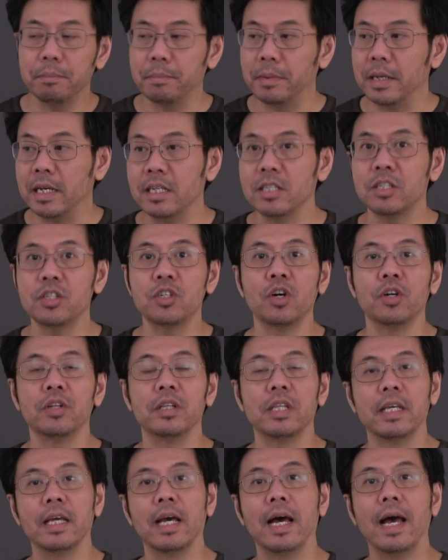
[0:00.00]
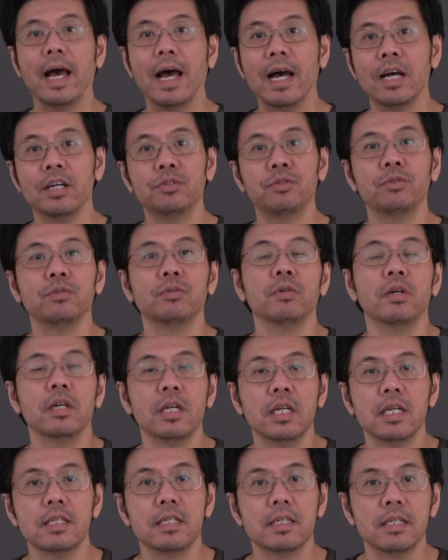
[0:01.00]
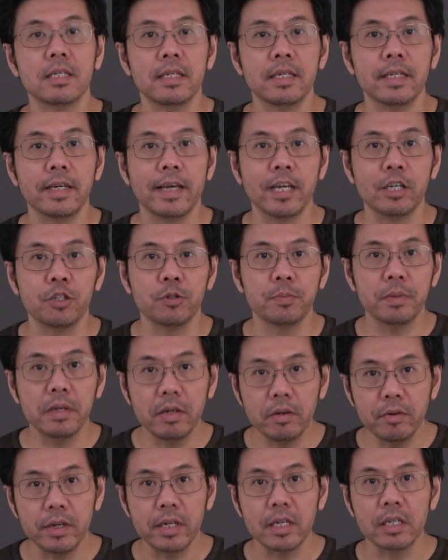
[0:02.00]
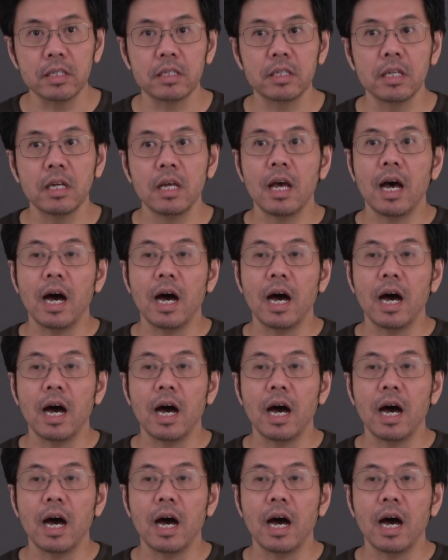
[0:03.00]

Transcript: based on the actual listening experience.